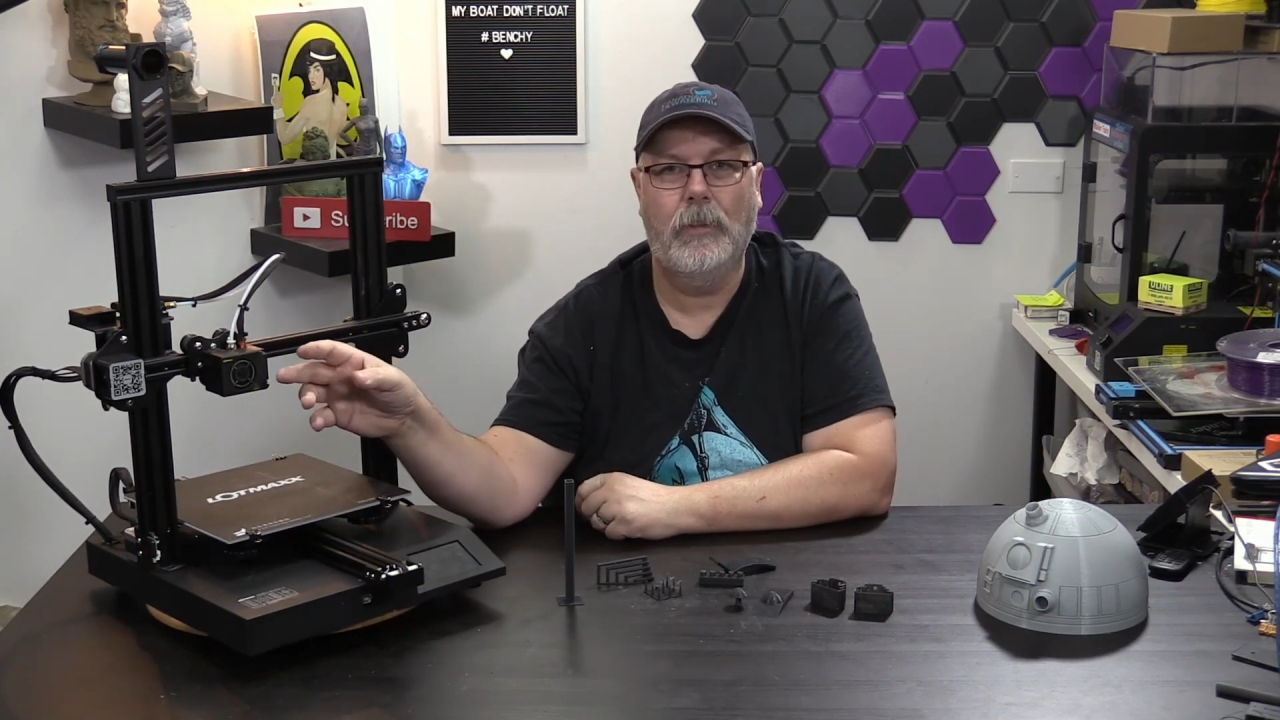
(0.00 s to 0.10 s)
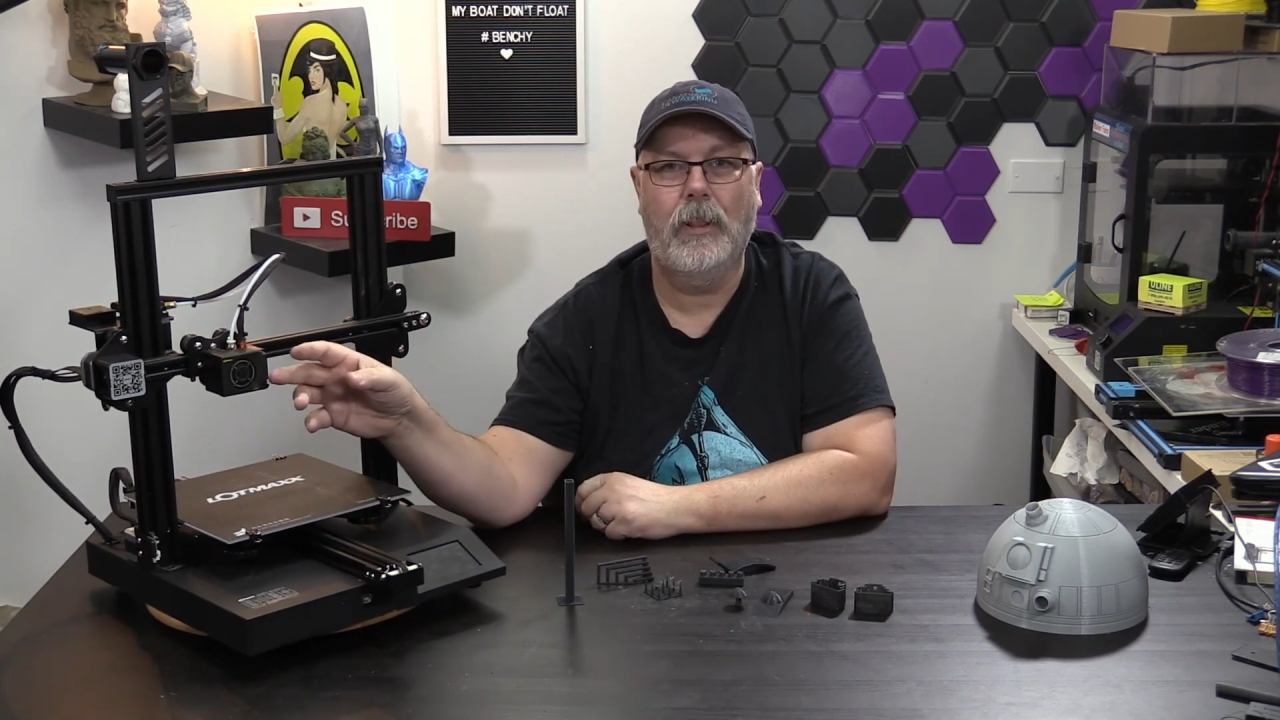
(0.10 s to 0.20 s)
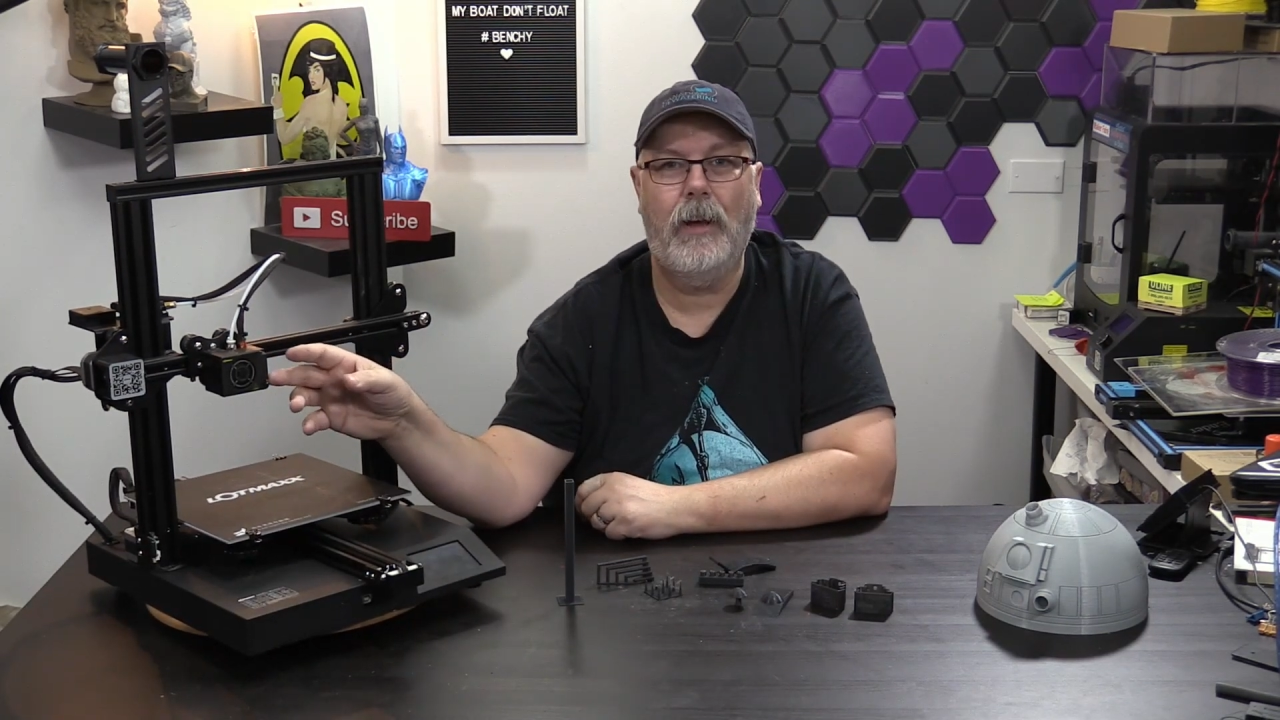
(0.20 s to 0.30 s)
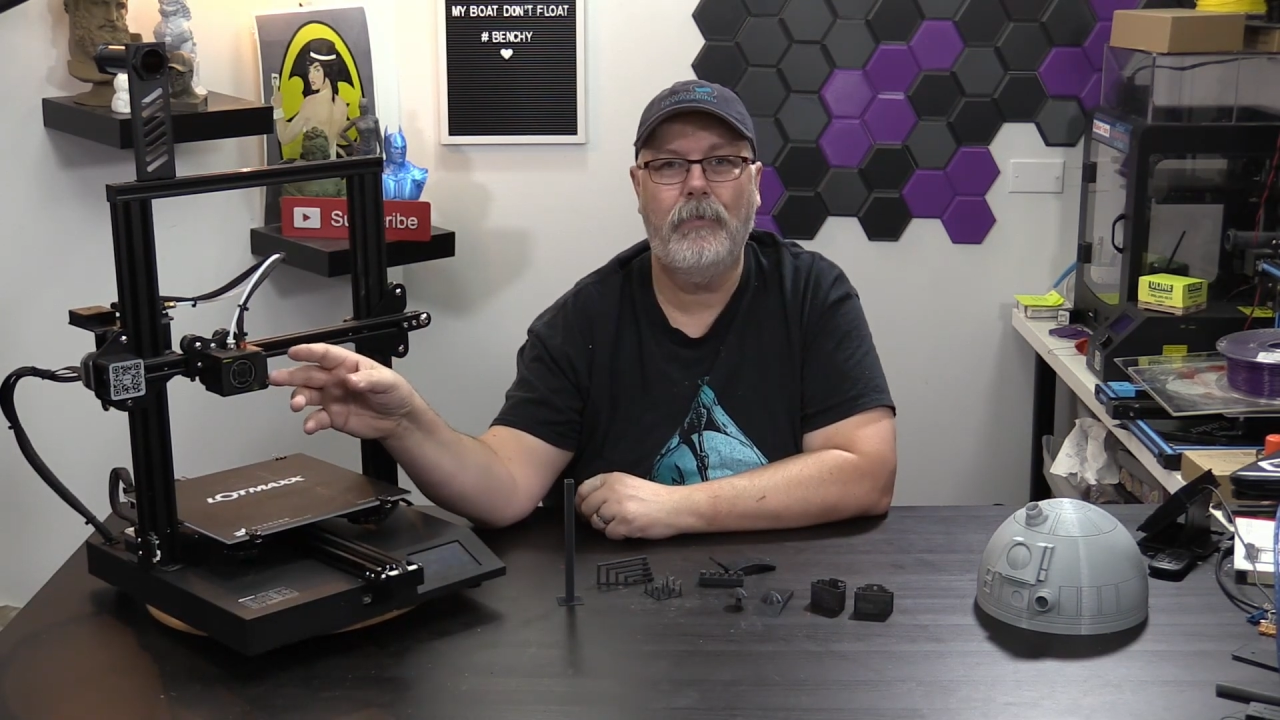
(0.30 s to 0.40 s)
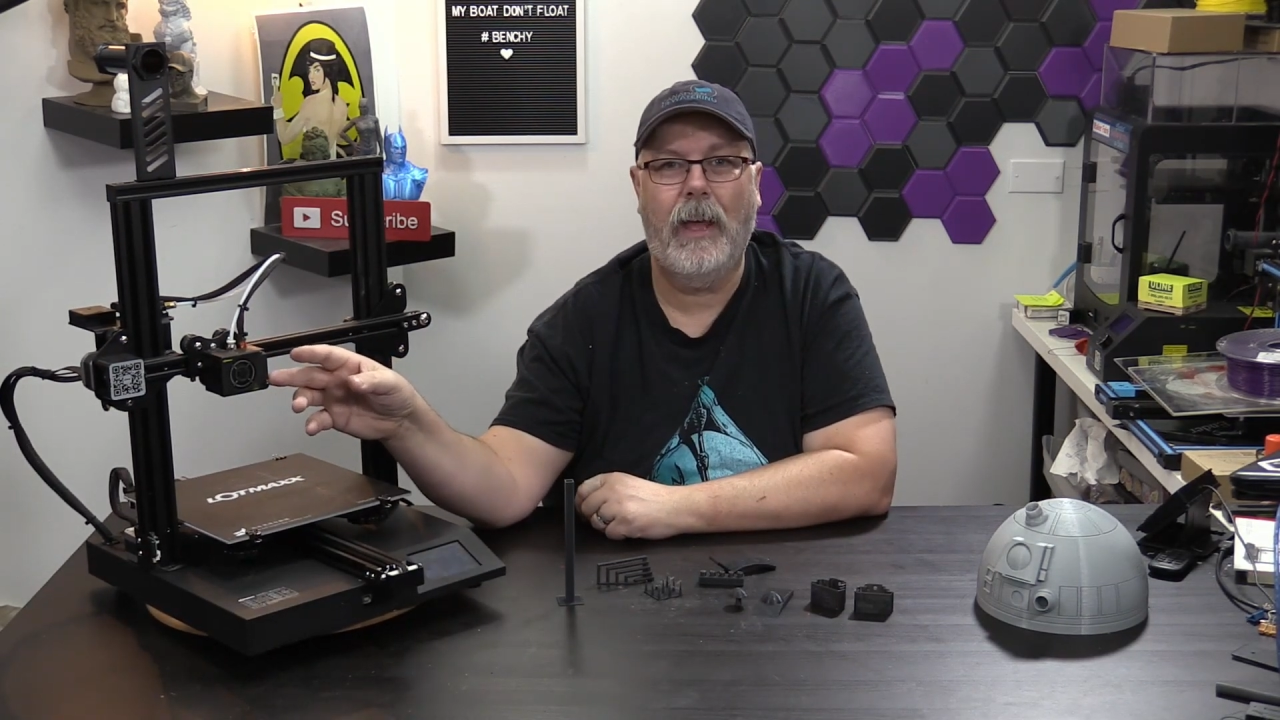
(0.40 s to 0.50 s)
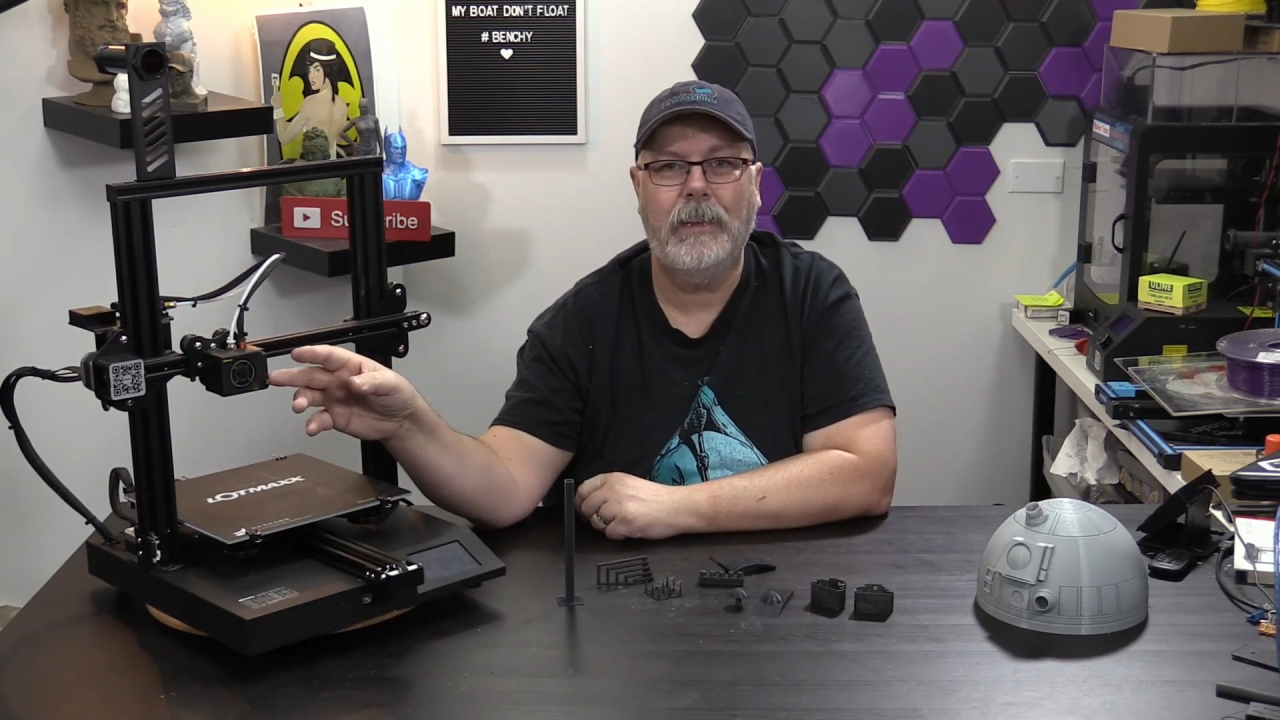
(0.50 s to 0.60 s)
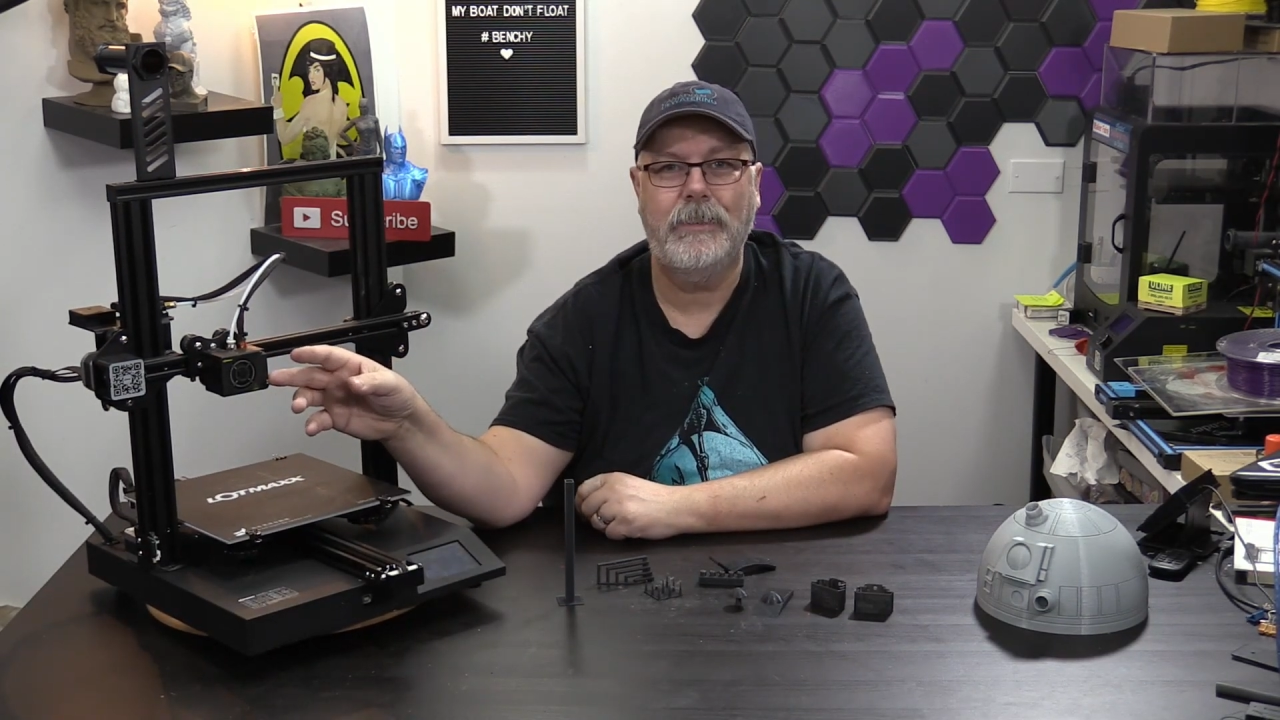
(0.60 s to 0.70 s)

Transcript: love that